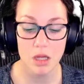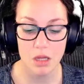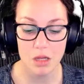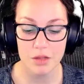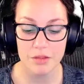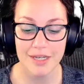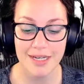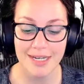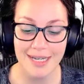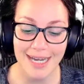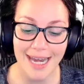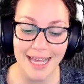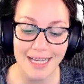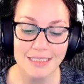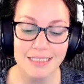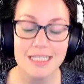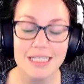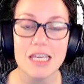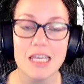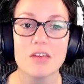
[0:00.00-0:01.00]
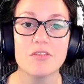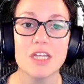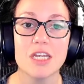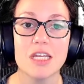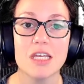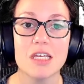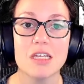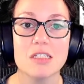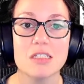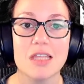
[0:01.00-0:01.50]
The next given
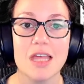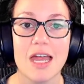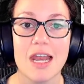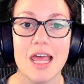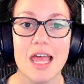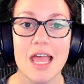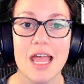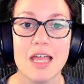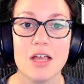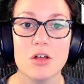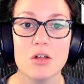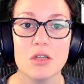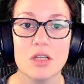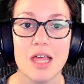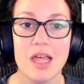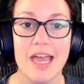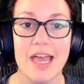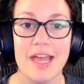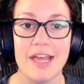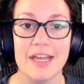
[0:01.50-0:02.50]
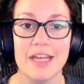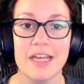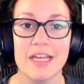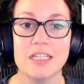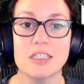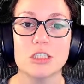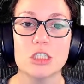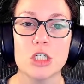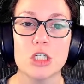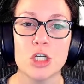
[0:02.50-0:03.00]
is that angle A
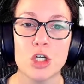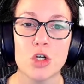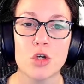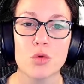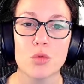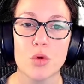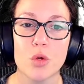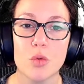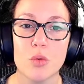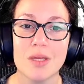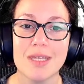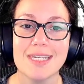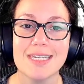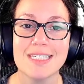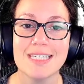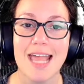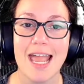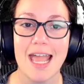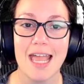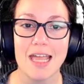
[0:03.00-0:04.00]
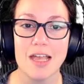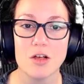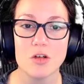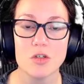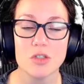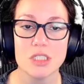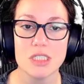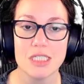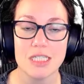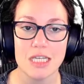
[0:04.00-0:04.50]
is congruent to angle
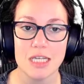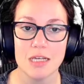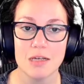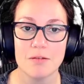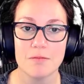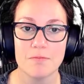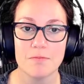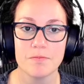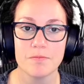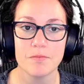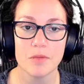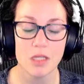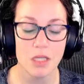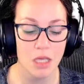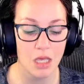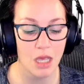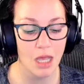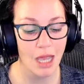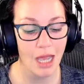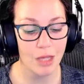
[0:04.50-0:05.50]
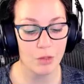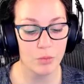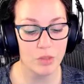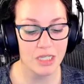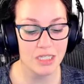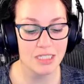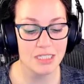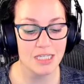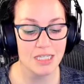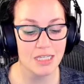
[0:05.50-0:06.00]
C. And we can
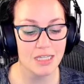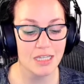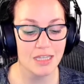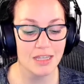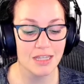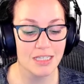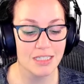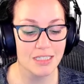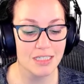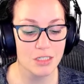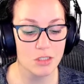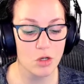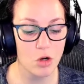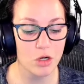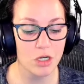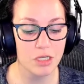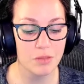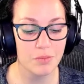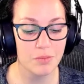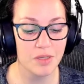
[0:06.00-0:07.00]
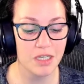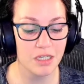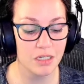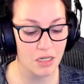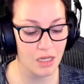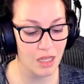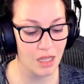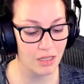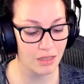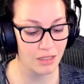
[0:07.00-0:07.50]
see that this has already been
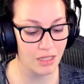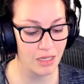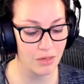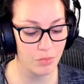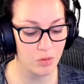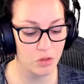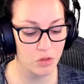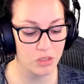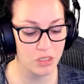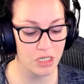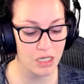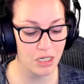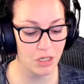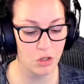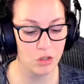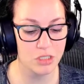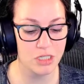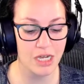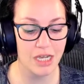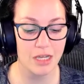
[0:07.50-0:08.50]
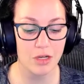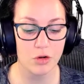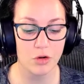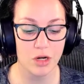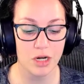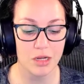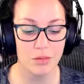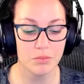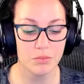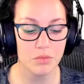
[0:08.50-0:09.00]
labeled in our
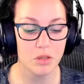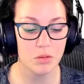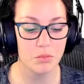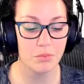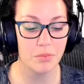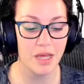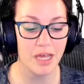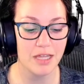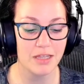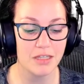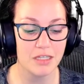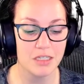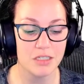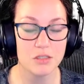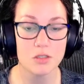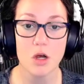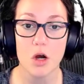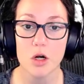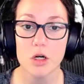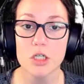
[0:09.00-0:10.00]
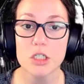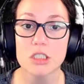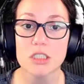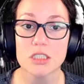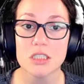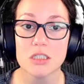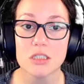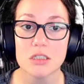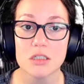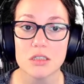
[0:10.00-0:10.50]
diagram by these arcs.
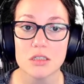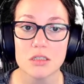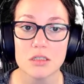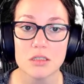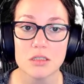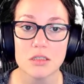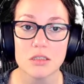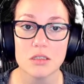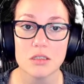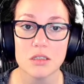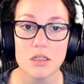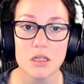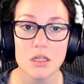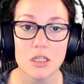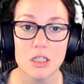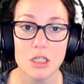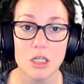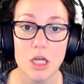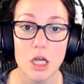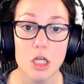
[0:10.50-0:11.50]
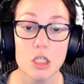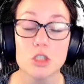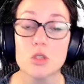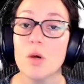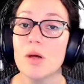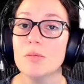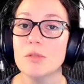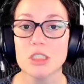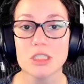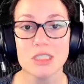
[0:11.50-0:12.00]
So
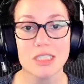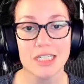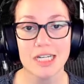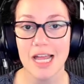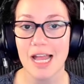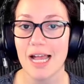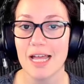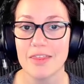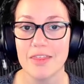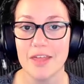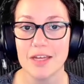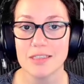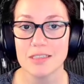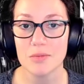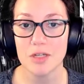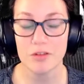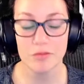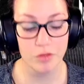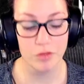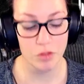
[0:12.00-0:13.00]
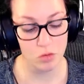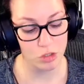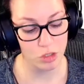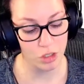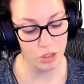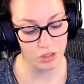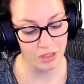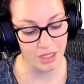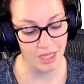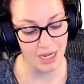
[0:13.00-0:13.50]
I'm just going to add that to my flowchart,
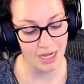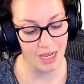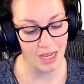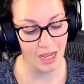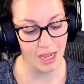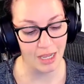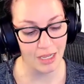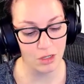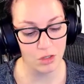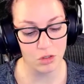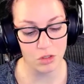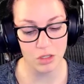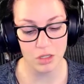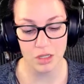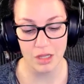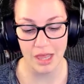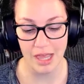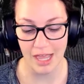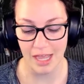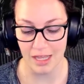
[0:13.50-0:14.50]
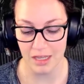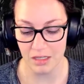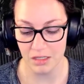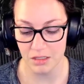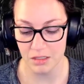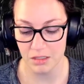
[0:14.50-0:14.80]
that angle A